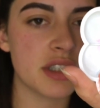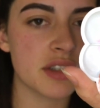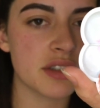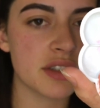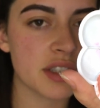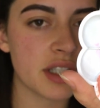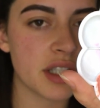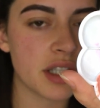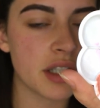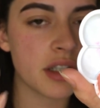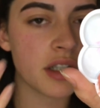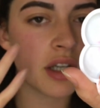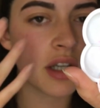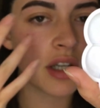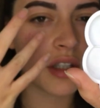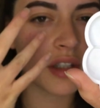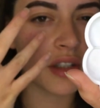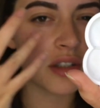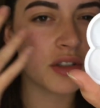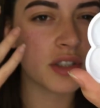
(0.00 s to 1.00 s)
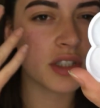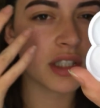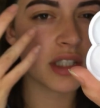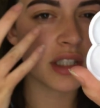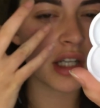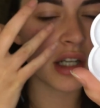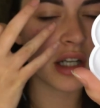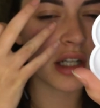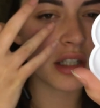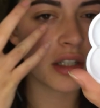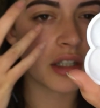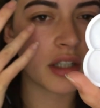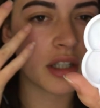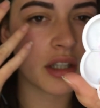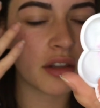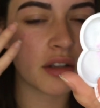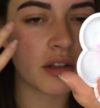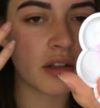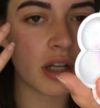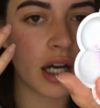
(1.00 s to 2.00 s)
in your skin, usually
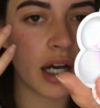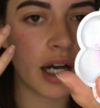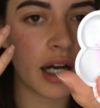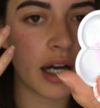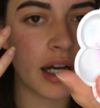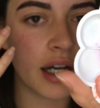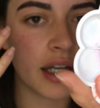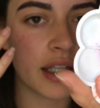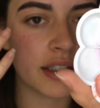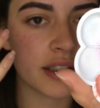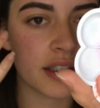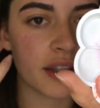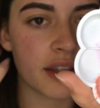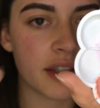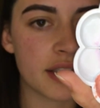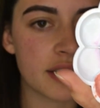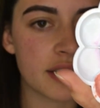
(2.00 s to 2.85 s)
underneath your eyes and